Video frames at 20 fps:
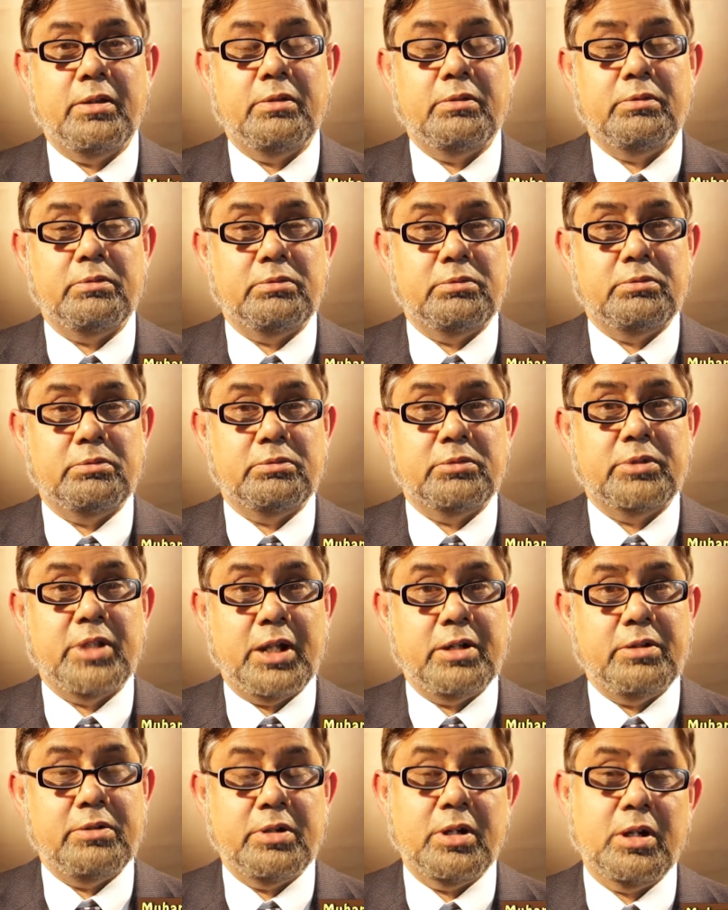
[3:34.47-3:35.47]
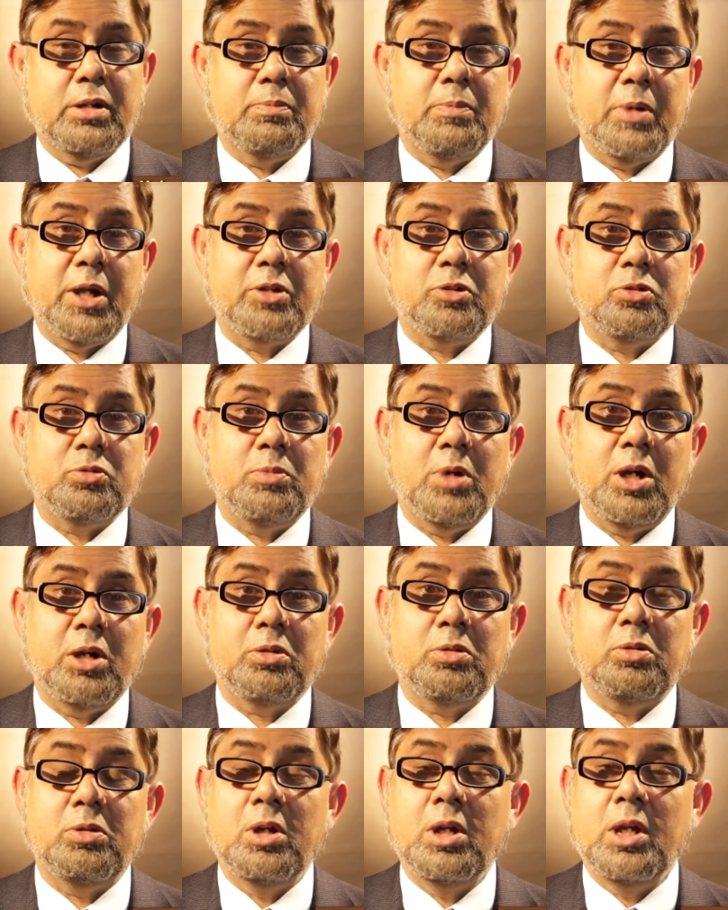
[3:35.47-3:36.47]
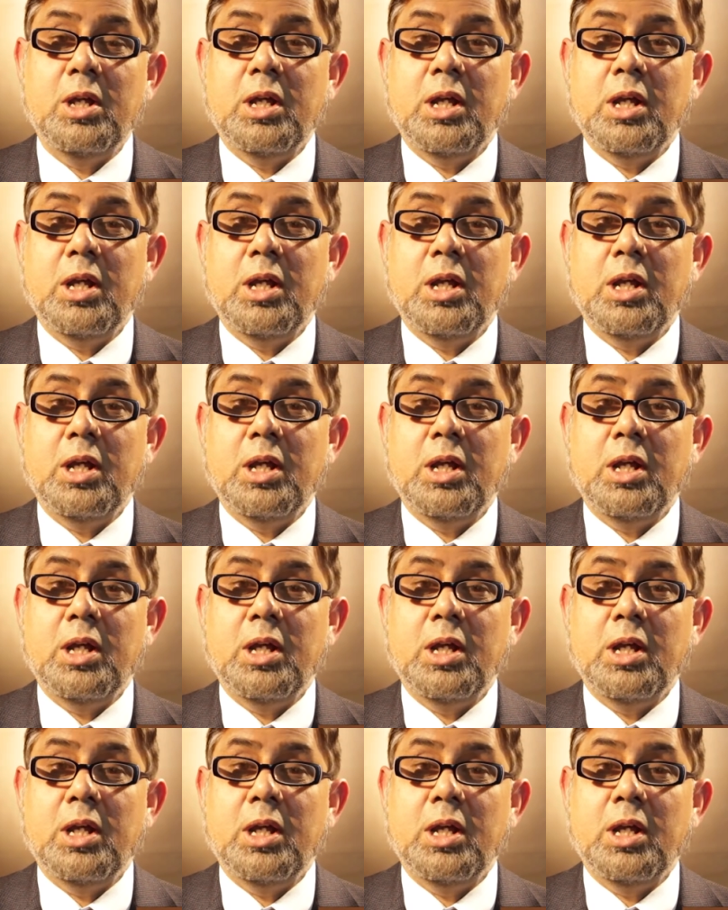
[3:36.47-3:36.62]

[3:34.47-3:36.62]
that drug by tomorrow,